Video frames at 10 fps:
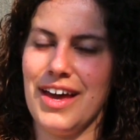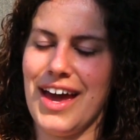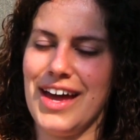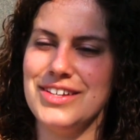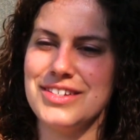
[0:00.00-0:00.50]

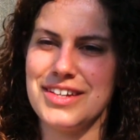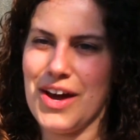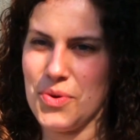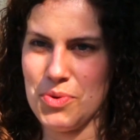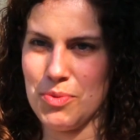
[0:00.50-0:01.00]
And
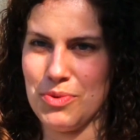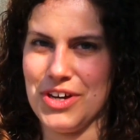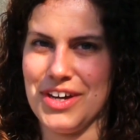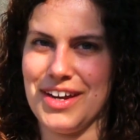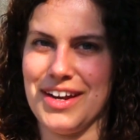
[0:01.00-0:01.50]
how
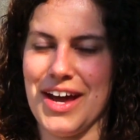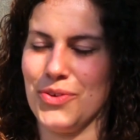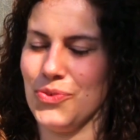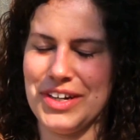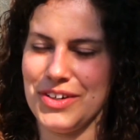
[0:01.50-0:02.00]
appropriate and
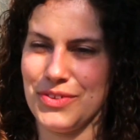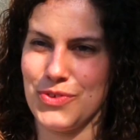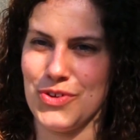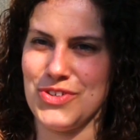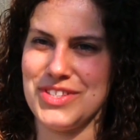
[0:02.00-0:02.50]
how real, of
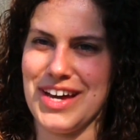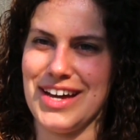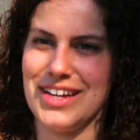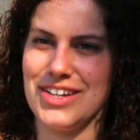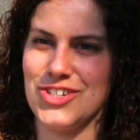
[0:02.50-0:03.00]
course,
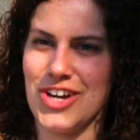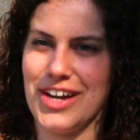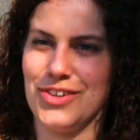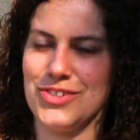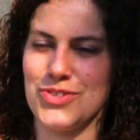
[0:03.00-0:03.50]
that a
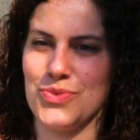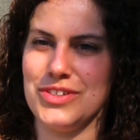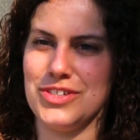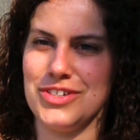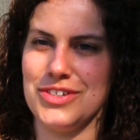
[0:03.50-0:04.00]
child is the
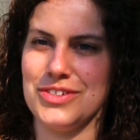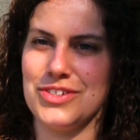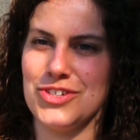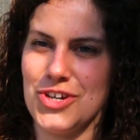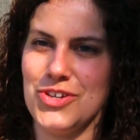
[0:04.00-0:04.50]
one
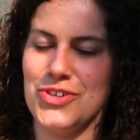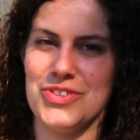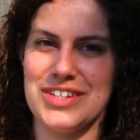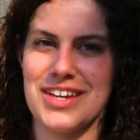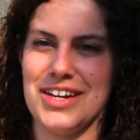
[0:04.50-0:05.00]
to show you
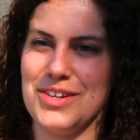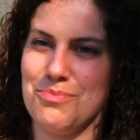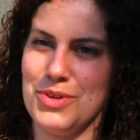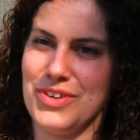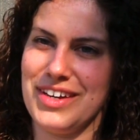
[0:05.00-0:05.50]
this kind
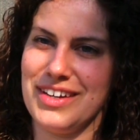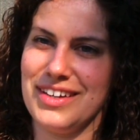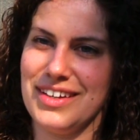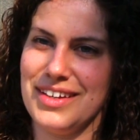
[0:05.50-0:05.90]
of beauty.